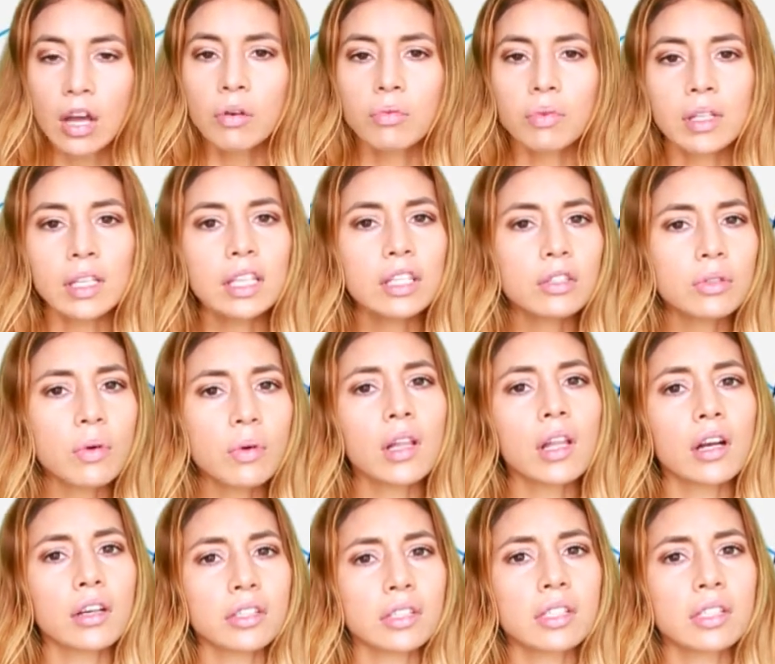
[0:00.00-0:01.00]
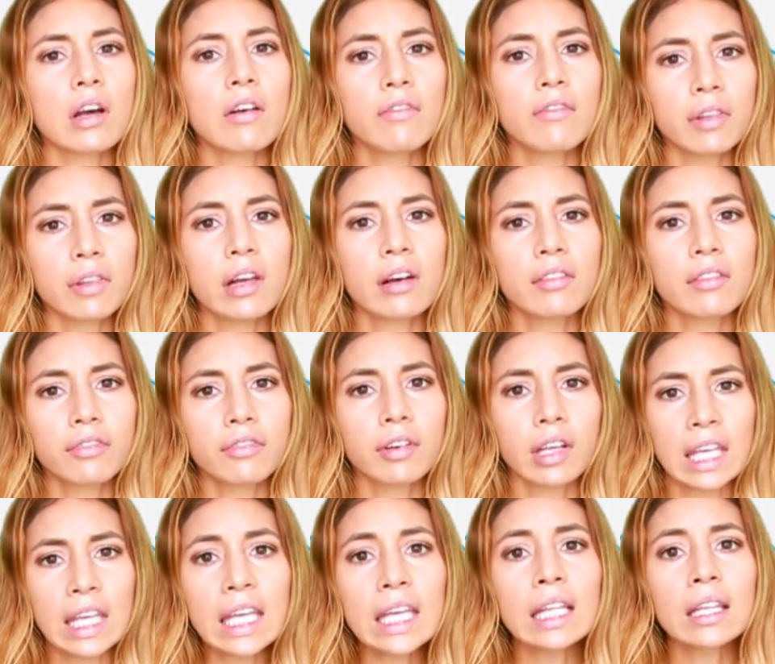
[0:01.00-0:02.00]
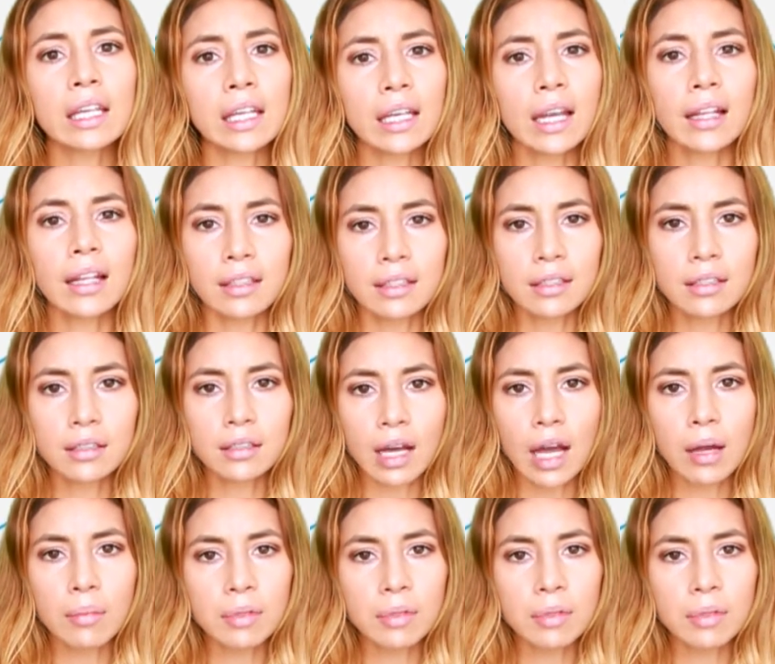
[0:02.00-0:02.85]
Really do a lot of self-love healing at this time.